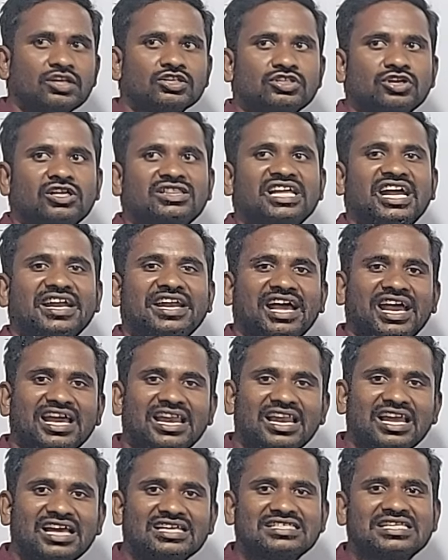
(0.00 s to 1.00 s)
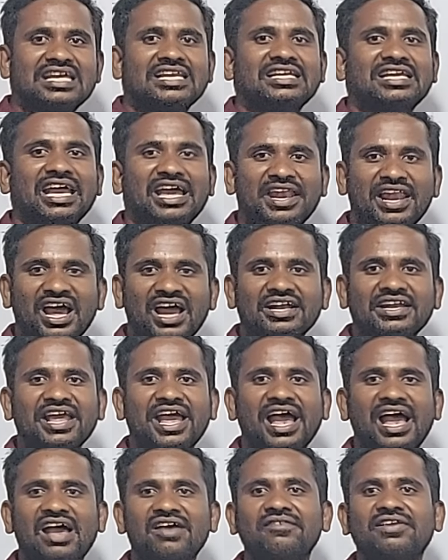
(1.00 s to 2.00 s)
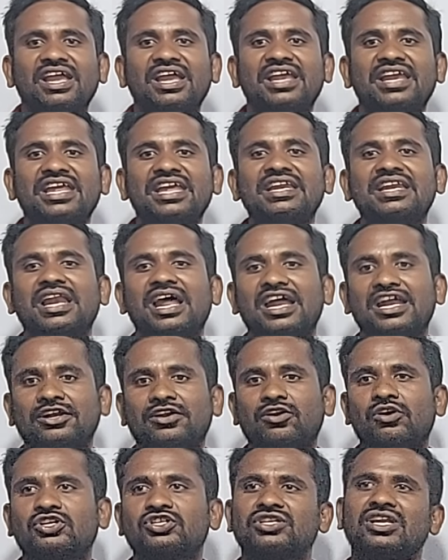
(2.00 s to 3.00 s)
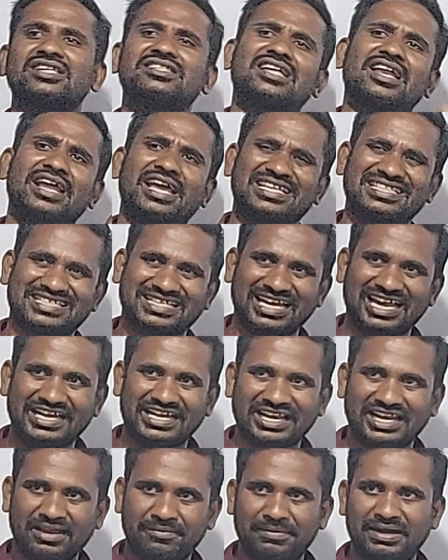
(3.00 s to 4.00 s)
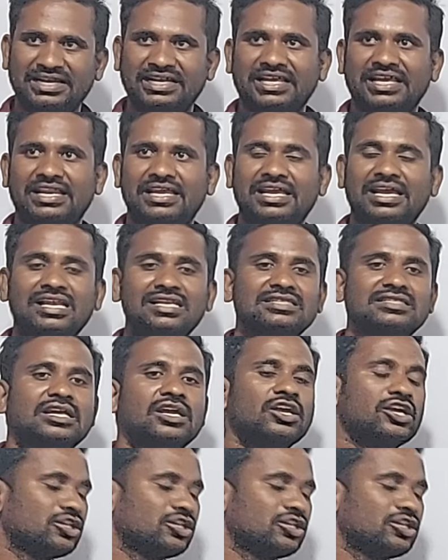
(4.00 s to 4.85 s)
So the dialyzer cannot have any nitrogenous or excretory materials.